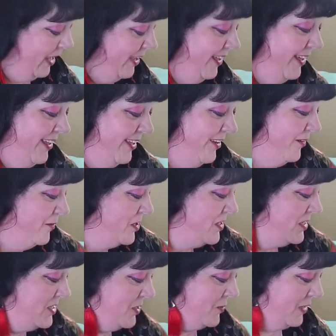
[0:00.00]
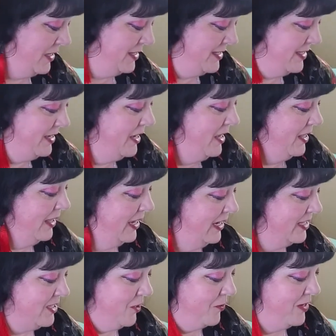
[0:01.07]
we're just doing this. Like
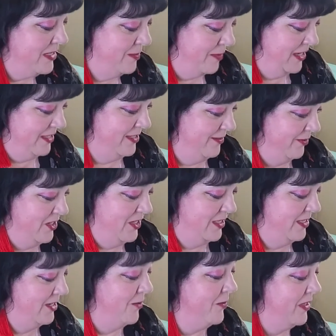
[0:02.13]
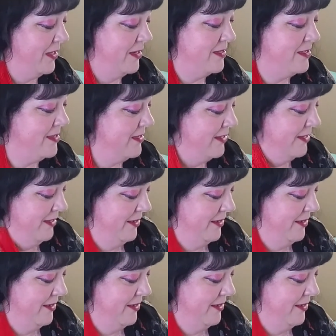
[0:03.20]
it's Christmas, we're just doing this.